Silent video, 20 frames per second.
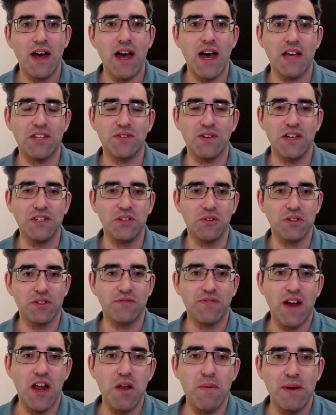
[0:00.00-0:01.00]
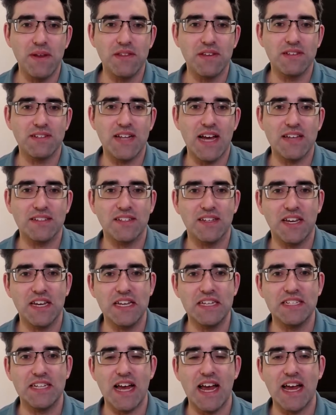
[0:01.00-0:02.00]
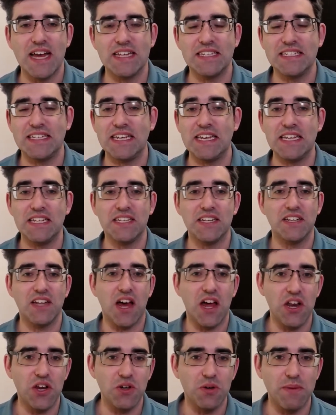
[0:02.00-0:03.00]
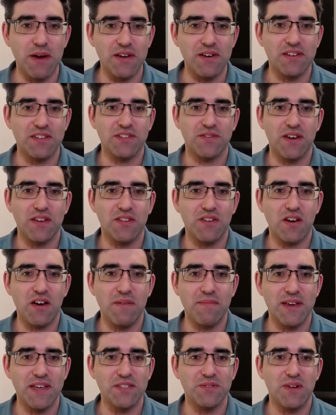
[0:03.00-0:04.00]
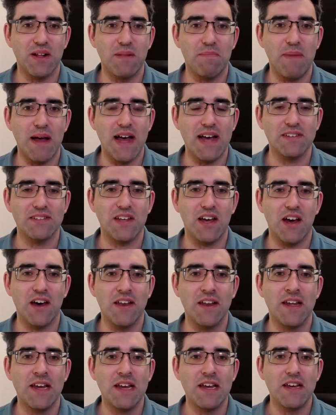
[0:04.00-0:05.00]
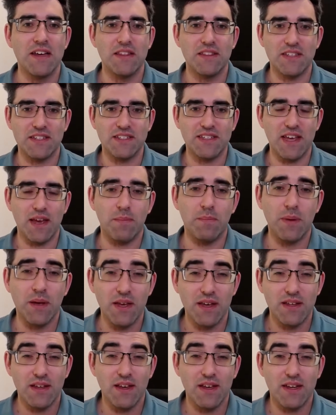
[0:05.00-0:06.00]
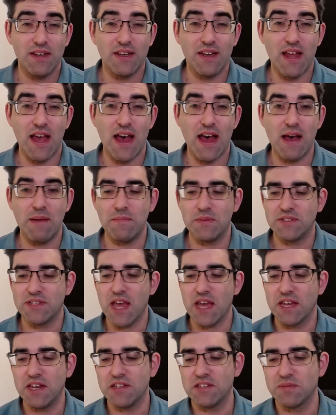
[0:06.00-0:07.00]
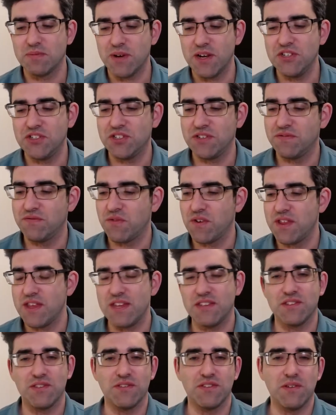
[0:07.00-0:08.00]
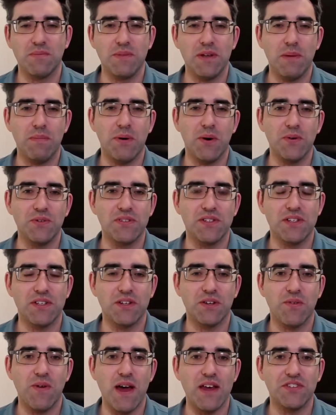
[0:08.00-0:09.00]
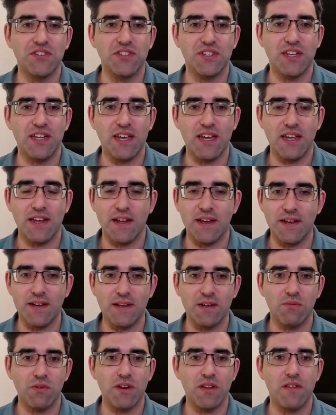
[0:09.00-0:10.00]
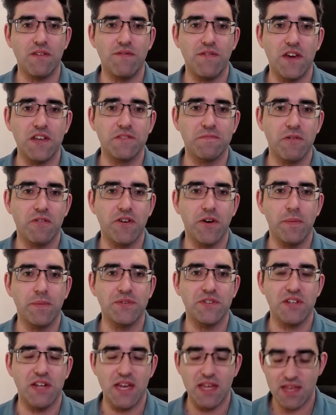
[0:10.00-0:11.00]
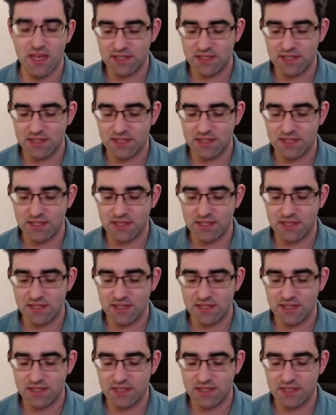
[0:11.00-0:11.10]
So I told a friend about this last night and he did not know about it, so I thought I may as well pass on the tip. Second inspiration for this, so somebody posted a question in one of the Facebook groups today.